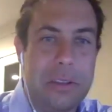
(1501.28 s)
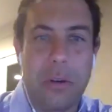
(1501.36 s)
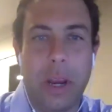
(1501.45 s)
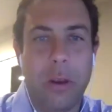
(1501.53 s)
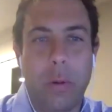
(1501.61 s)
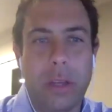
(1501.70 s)
a
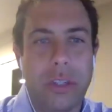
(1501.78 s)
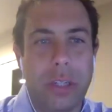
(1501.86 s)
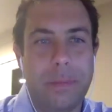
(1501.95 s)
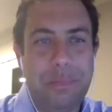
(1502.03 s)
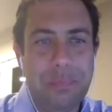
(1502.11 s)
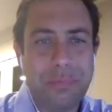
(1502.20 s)
great
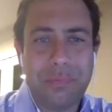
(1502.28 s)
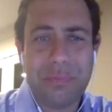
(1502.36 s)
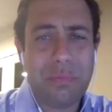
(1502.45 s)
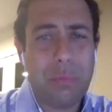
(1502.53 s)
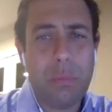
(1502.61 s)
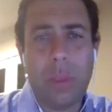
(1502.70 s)
question.
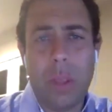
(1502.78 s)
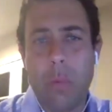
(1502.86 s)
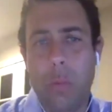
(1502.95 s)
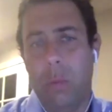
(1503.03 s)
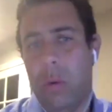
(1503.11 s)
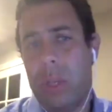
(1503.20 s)

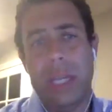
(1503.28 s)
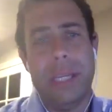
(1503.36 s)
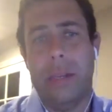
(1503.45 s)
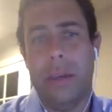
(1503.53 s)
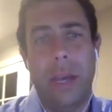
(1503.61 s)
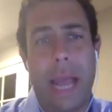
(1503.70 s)
We will
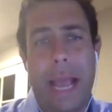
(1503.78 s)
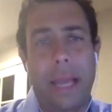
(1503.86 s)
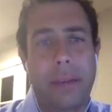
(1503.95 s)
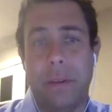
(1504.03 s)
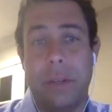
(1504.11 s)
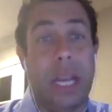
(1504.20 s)
continue to add
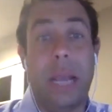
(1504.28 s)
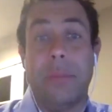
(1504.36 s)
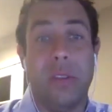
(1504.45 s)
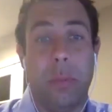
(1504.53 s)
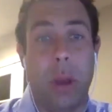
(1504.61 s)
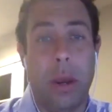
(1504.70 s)
different types
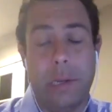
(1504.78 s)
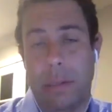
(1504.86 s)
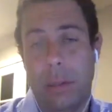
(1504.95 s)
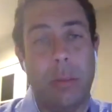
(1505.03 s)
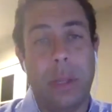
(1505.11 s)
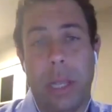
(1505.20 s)
of products, a
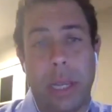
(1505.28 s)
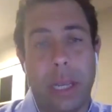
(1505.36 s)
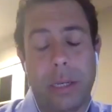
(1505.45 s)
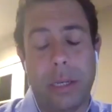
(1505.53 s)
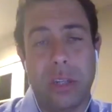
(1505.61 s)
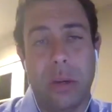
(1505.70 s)
little bit like I
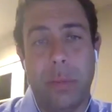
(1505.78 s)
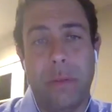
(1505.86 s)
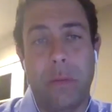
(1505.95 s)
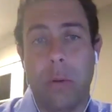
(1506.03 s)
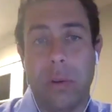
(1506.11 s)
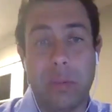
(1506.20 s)
touched on
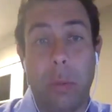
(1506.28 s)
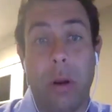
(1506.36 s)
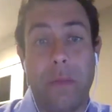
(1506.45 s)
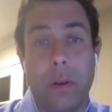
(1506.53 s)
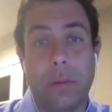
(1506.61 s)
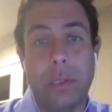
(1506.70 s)
before with
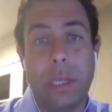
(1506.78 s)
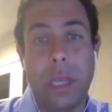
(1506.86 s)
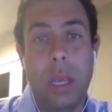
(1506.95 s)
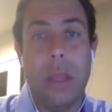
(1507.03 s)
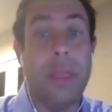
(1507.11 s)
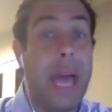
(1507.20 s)
smartphones
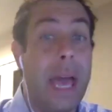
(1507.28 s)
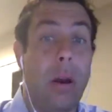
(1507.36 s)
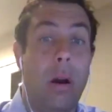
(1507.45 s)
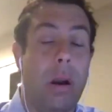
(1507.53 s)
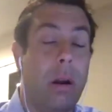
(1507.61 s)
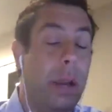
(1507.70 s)
that
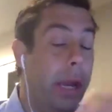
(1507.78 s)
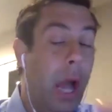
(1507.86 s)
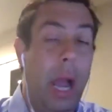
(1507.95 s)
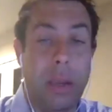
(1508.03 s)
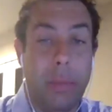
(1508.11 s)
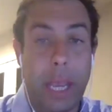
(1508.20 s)
are in
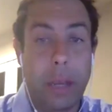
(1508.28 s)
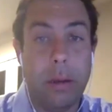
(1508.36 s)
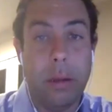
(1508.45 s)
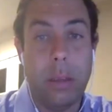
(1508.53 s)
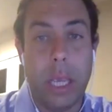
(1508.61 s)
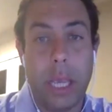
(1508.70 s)
high demand
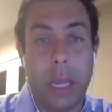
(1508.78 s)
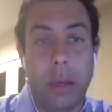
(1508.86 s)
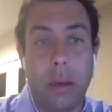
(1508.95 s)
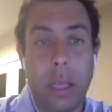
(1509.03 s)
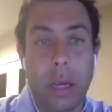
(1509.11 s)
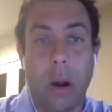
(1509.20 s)

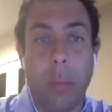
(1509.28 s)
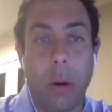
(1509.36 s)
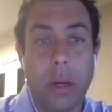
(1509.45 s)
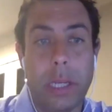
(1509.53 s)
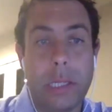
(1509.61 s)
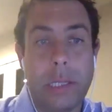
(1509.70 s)
in our
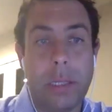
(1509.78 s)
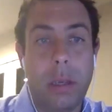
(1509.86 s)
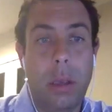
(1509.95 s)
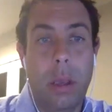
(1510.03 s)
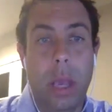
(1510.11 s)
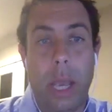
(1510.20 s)
markets.
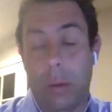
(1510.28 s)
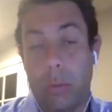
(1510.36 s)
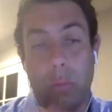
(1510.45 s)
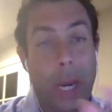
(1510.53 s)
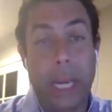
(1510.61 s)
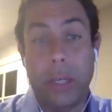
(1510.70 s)
It'll
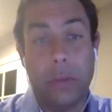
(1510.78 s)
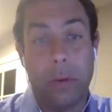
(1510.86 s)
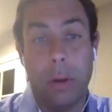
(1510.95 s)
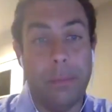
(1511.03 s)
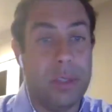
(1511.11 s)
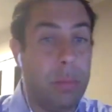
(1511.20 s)
range
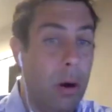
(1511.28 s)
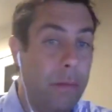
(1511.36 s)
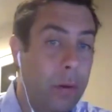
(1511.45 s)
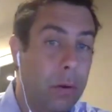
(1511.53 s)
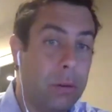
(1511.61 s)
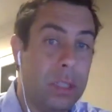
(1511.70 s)
from
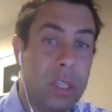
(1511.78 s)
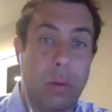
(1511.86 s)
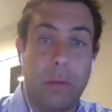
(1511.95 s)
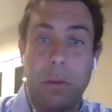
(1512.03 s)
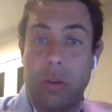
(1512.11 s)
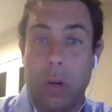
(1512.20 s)
smartphones to
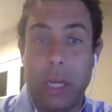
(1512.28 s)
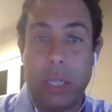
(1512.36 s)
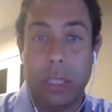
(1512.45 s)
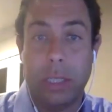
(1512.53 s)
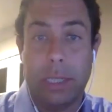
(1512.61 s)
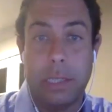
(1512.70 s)

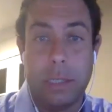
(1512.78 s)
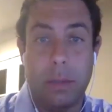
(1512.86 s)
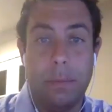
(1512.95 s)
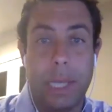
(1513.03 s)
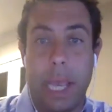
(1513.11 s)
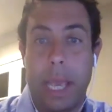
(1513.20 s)
refrigeration
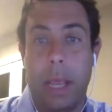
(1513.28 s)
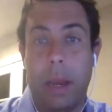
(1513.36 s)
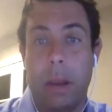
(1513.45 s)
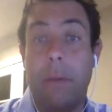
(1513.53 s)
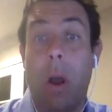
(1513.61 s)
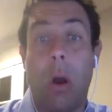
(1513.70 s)
systems and
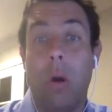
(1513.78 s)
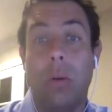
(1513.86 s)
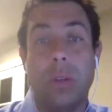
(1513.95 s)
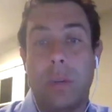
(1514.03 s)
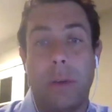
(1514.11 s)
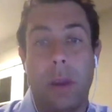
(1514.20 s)
a
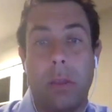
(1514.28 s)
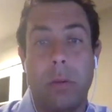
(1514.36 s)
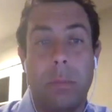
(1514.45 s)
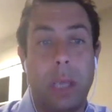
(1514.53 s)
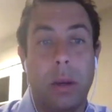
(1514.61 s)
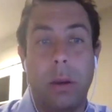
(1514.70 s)
host of other
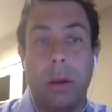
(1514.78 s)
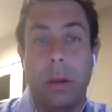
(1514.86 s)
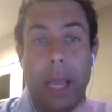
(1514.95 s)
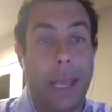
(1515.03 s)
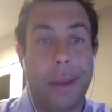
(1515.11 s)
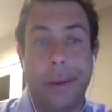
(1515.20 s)
metered
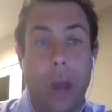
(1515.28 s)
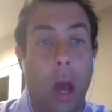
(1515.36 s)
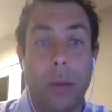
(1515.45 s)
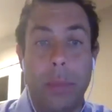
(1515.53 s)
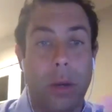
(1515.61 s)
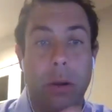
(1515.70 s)
and
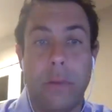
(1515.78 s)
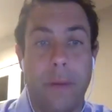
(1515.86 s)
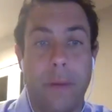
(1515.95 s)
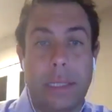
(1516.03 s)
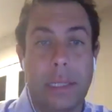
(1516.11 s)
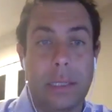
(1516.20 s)
non-metered
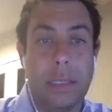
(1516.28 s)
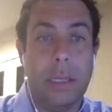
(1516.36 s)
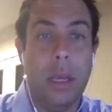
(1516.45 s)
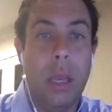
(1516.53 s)
devices.